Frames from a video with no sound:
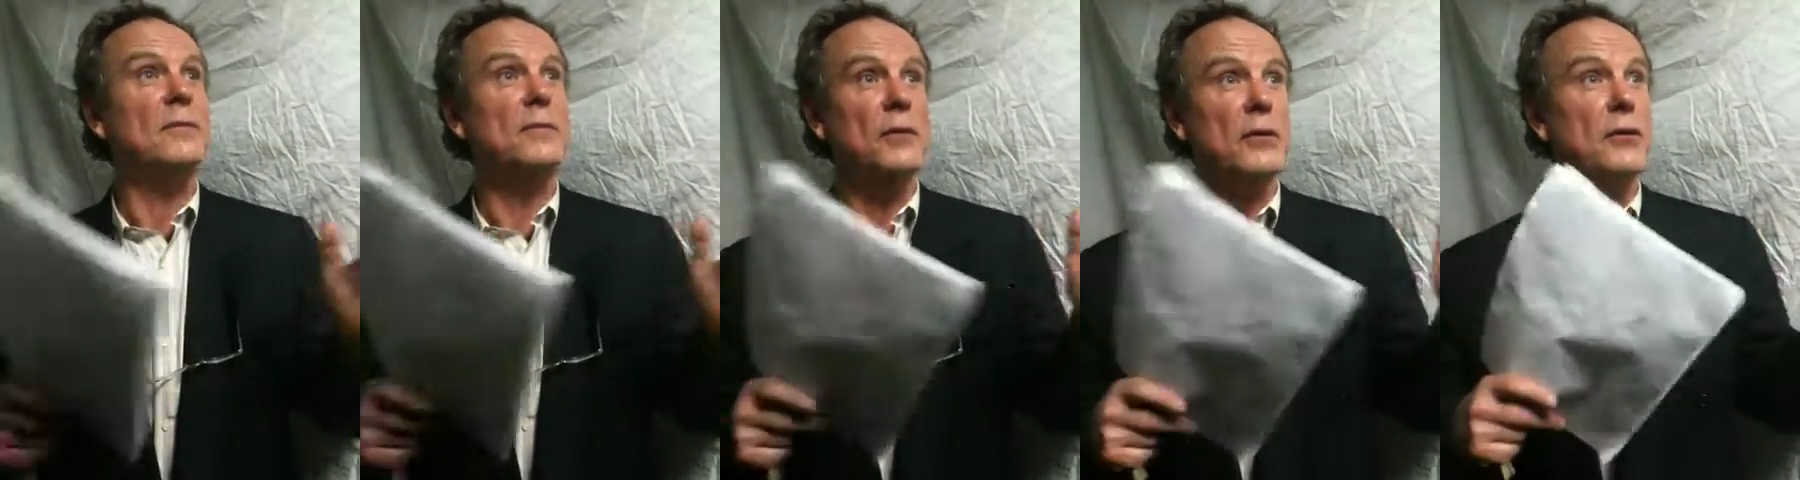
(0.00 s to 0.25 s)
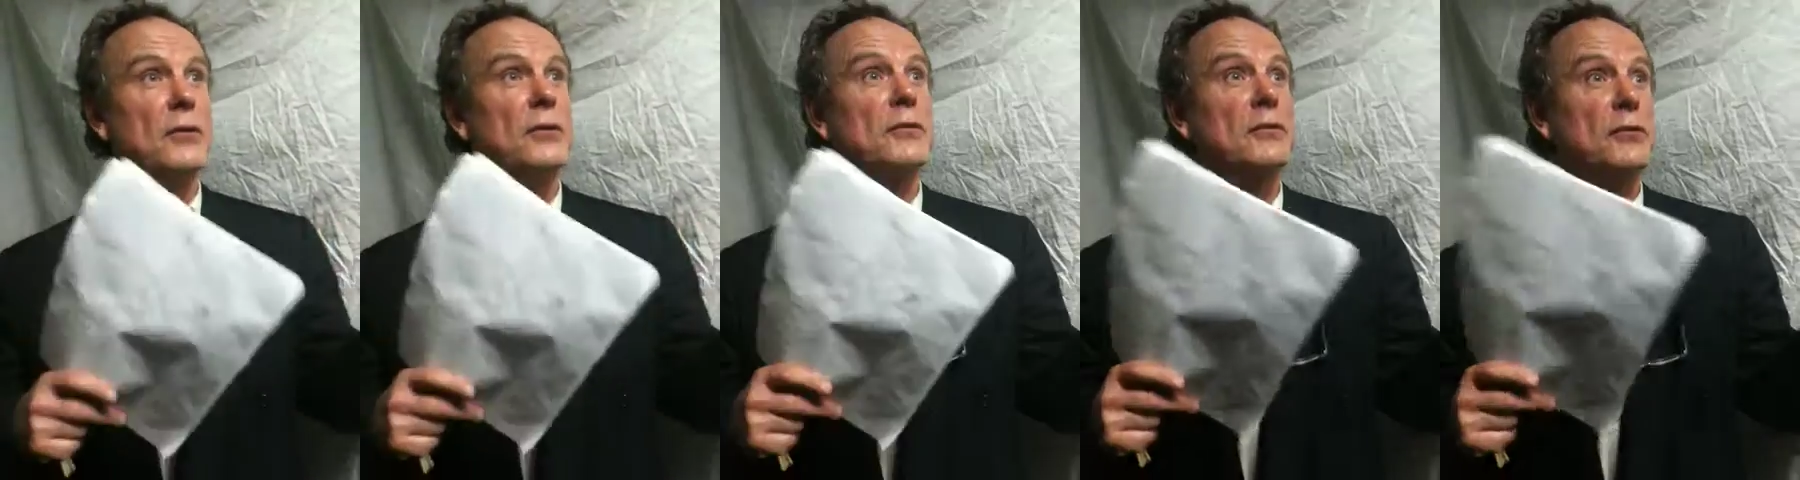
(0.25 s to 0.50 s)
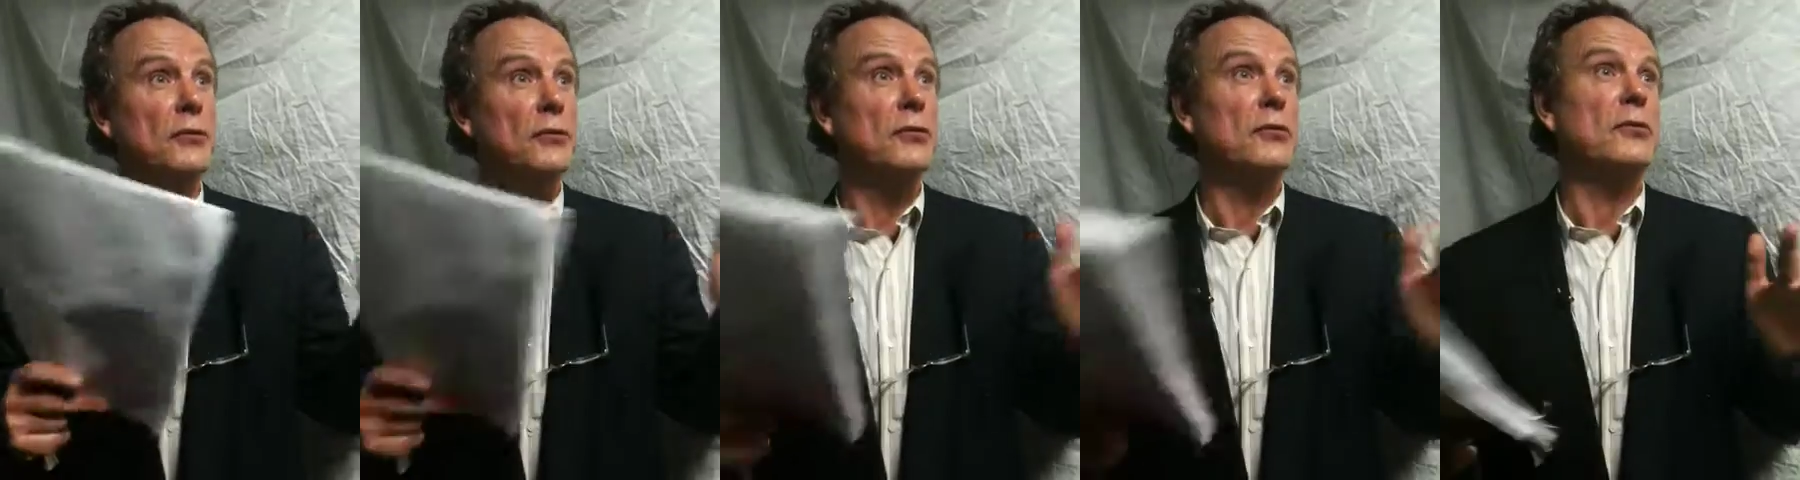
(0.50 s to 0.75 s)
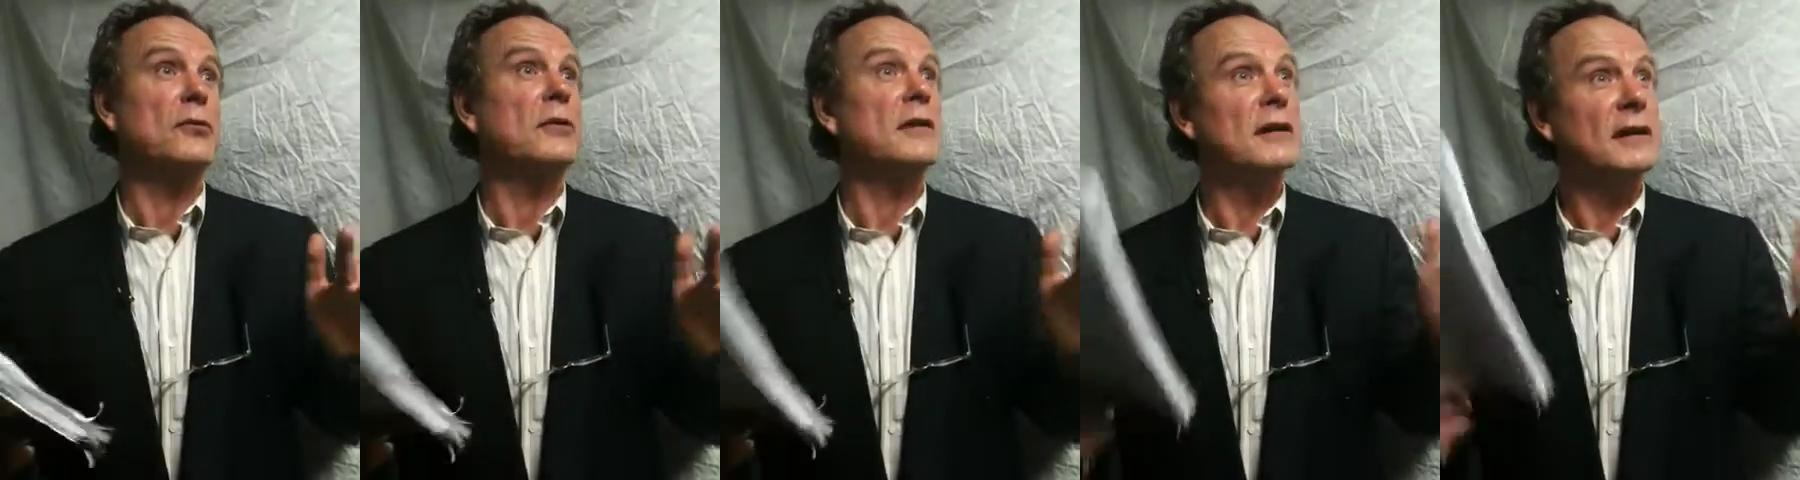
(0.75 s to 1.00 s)
wrote
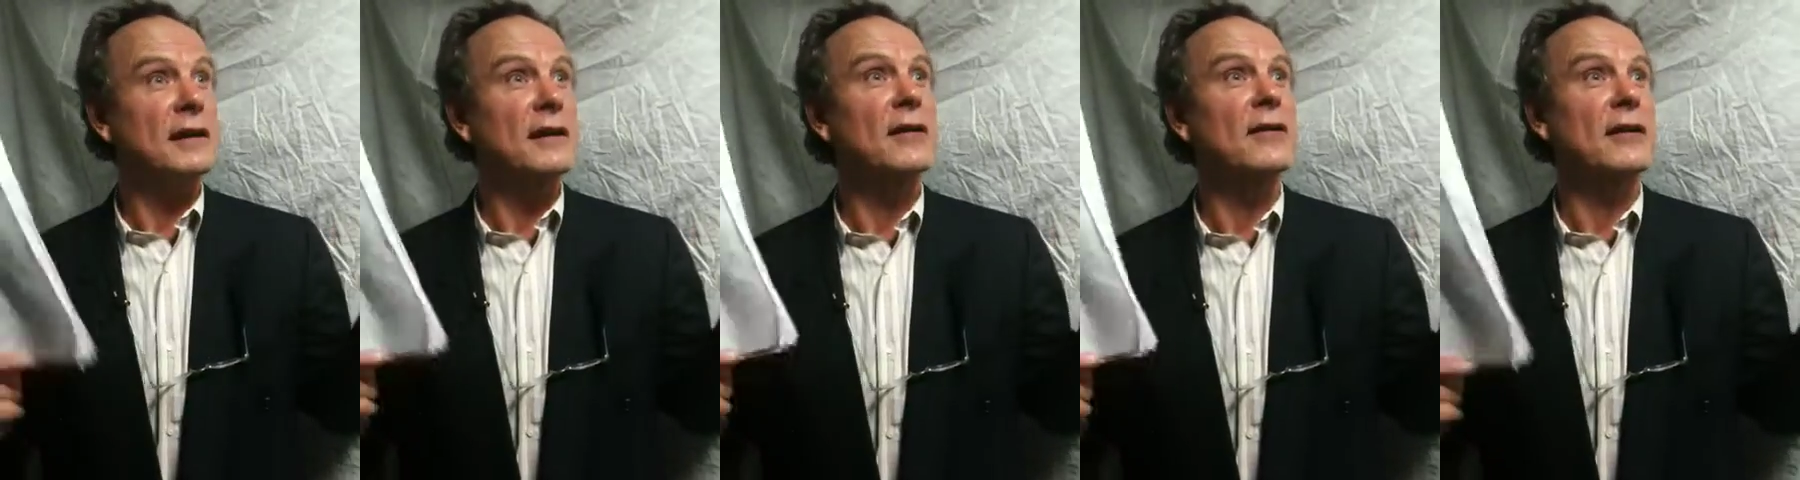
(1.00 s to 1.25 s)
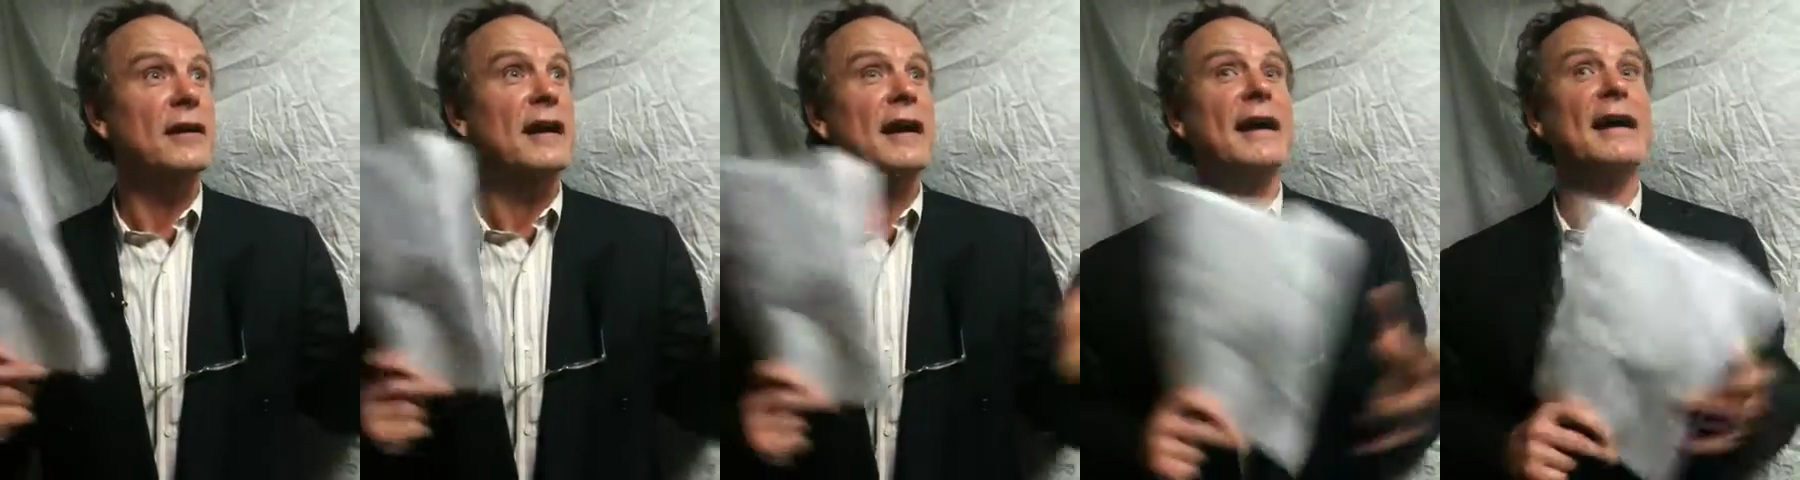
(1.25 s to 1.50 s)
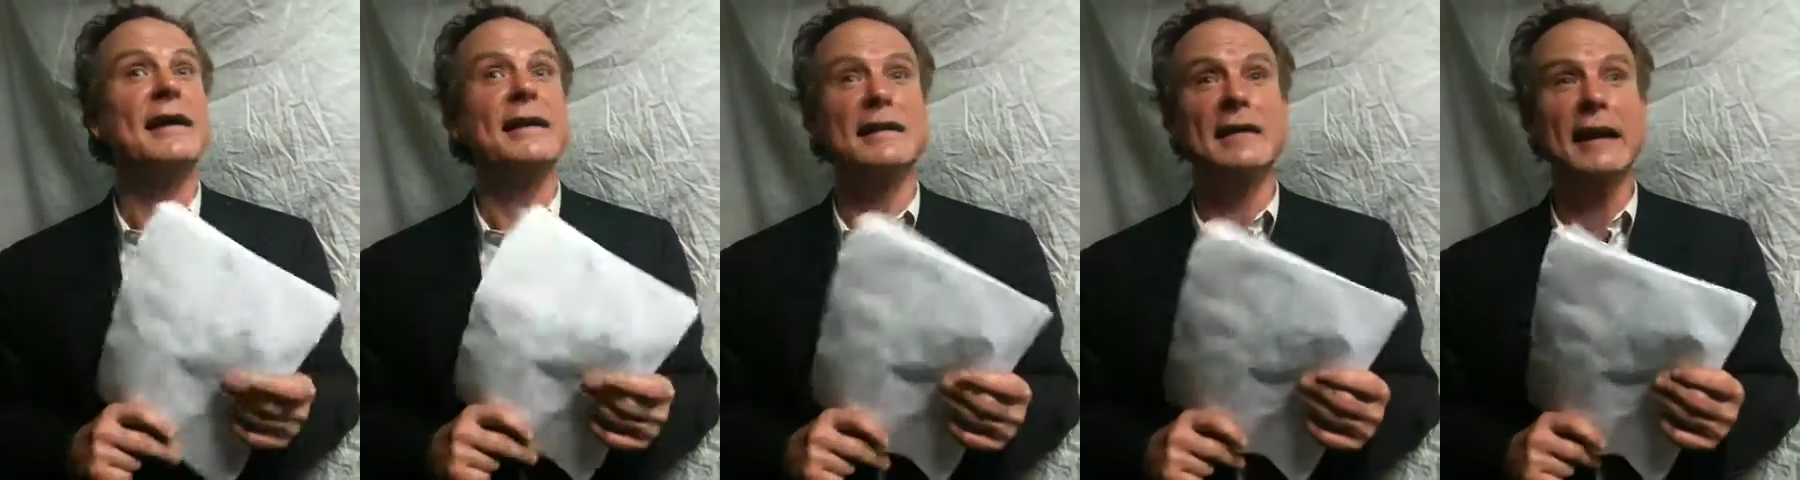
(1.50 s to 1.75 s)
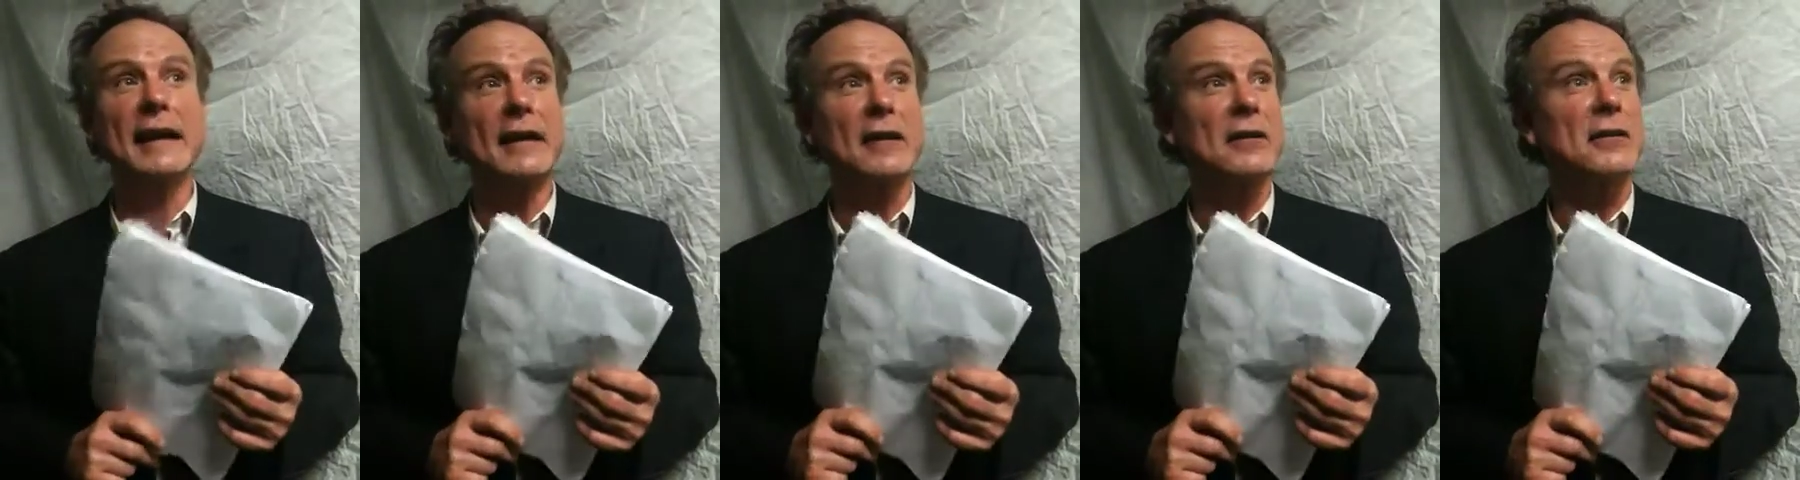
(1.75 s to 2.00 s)
who. Okay,
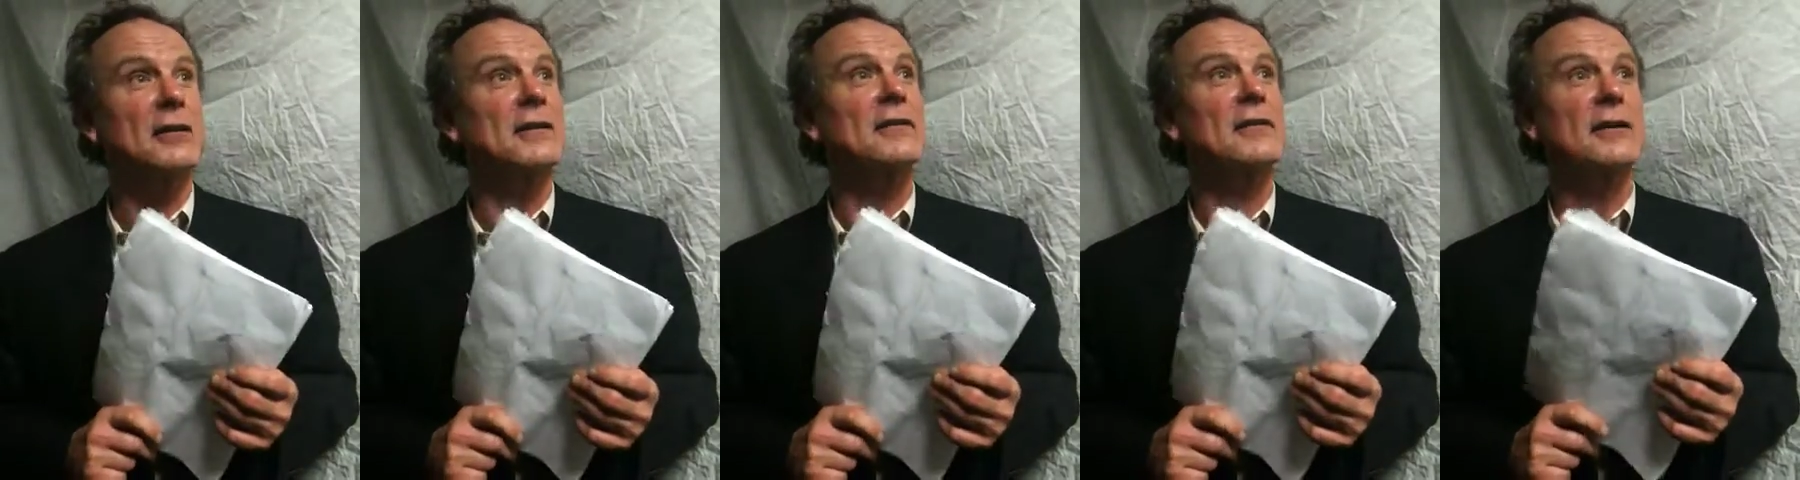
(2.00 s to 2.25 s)
later.